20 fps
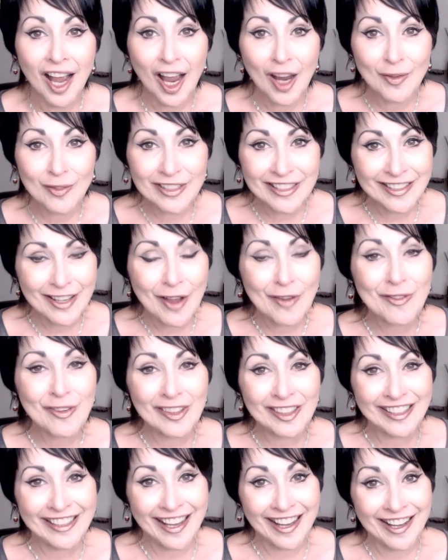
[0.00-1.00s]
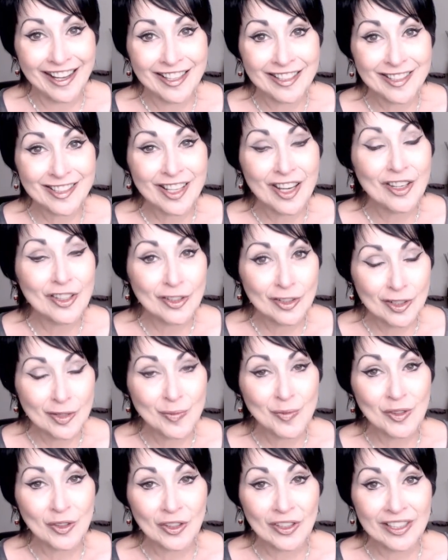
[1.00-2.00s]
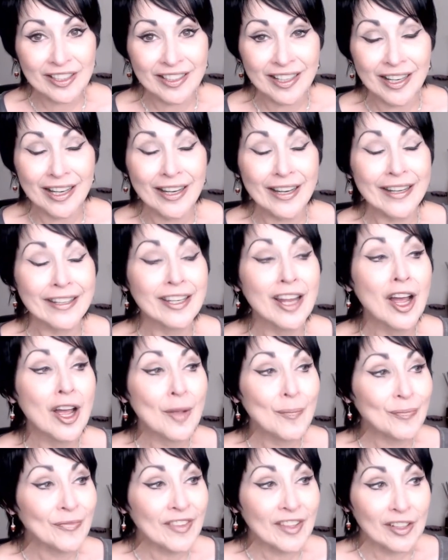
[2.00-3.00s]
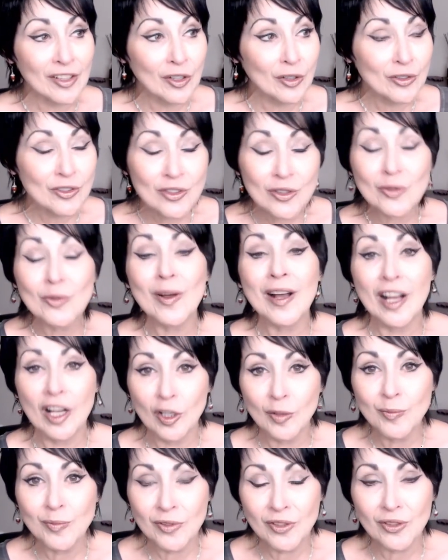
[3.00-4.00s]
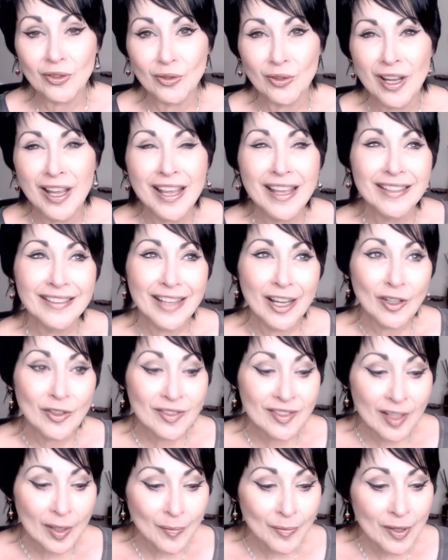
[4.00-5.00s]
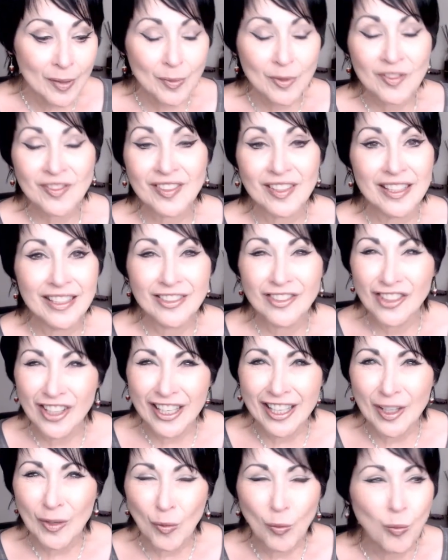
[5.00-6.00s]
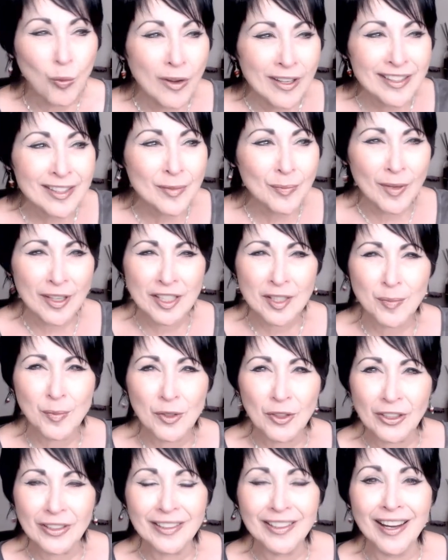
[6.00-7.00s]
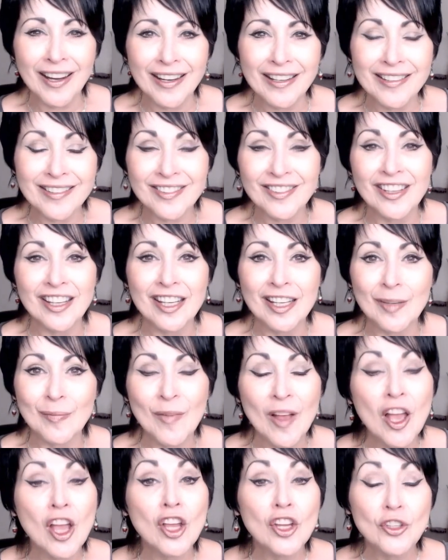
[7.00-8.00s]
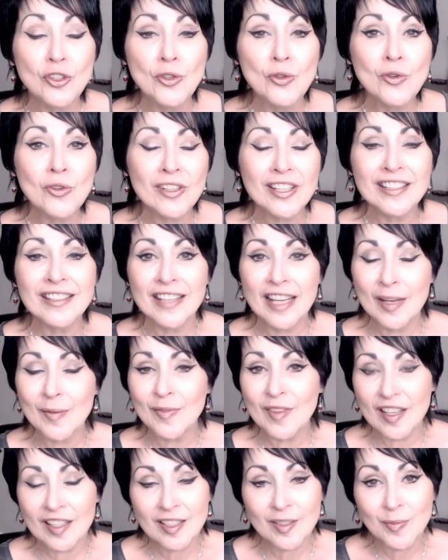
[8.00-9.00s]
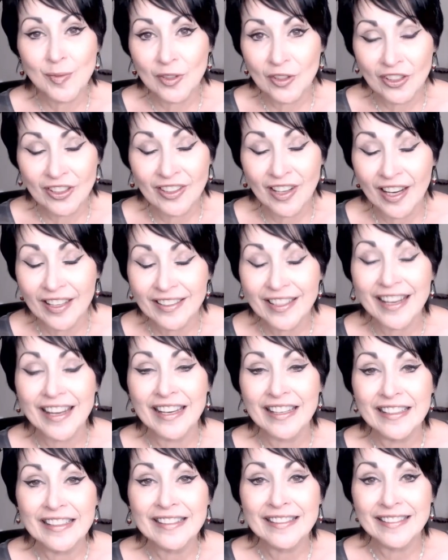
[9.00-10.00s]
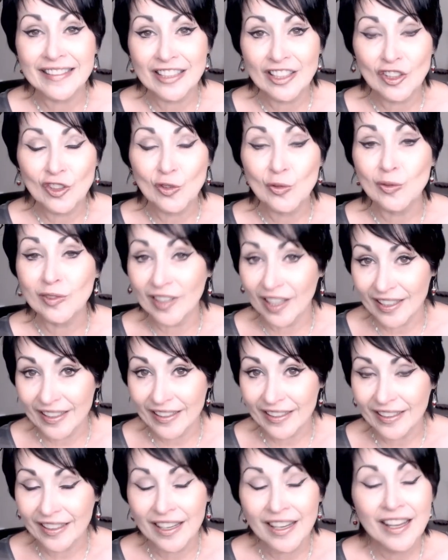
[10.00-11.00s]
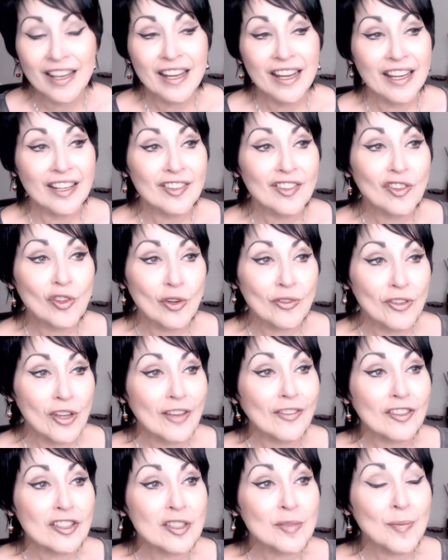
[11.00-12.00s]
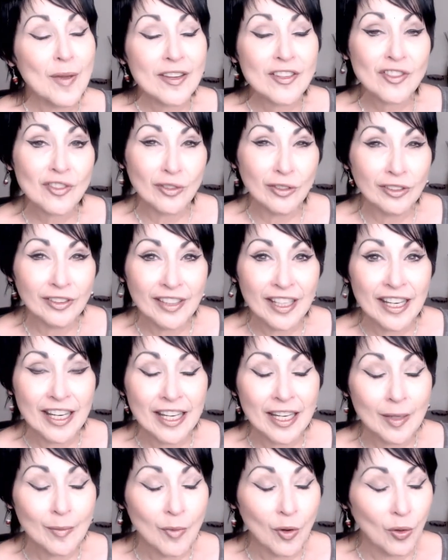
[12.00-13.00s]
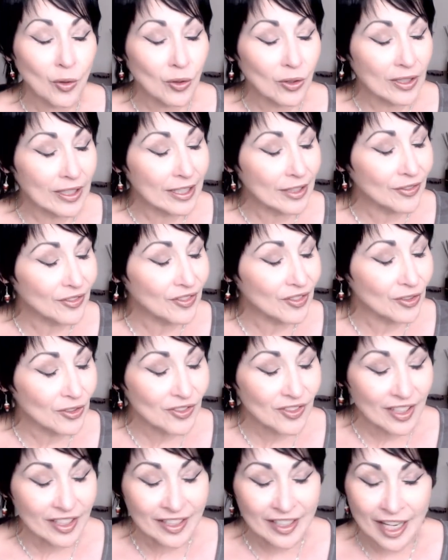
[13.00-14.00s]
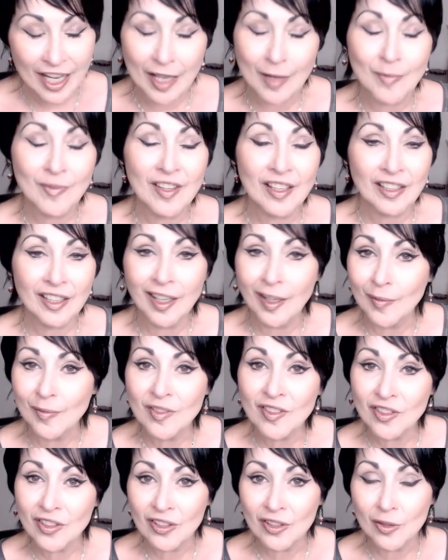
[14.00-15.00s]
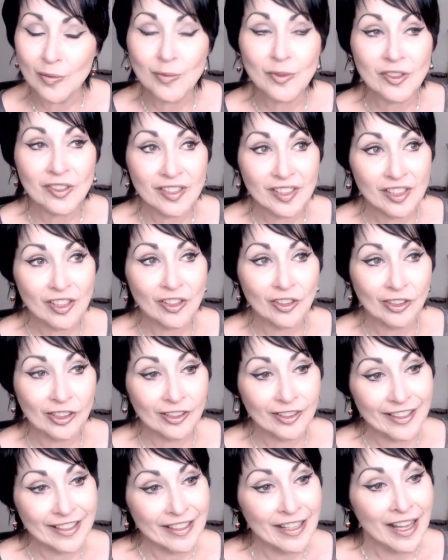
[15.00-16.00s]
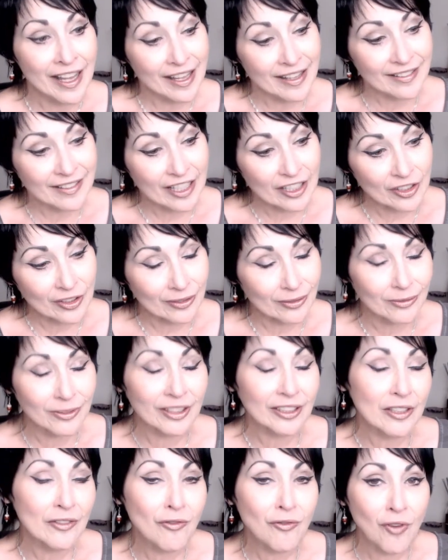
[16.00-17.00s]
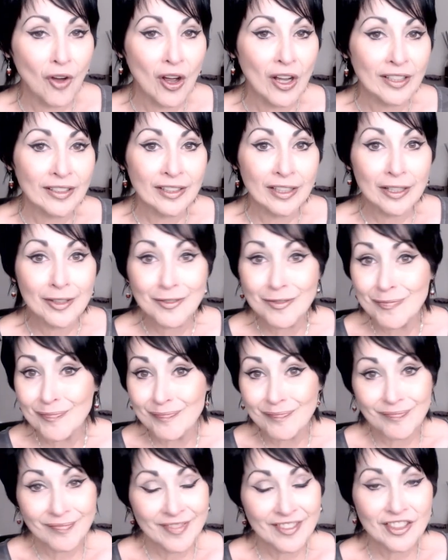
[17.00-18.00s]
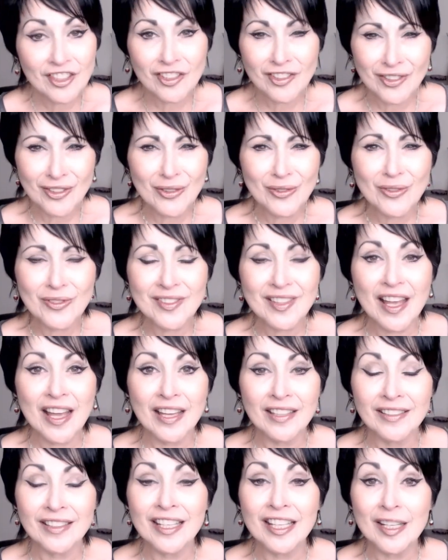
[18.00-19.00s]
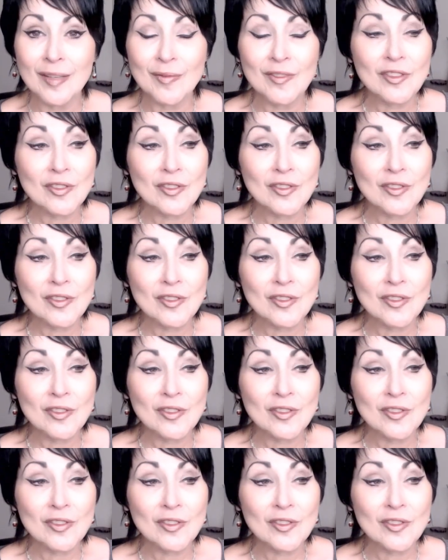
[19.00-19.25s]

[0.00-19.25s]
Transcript: I would definitely ask your spirit guide, you know, to help you. Now, some people say, Jay, what's my spirit guide's name? You can name that spirit guide anything you like. And so if you have a special name or if there's a name that comes to you particularly that you're really fond of, just use that name.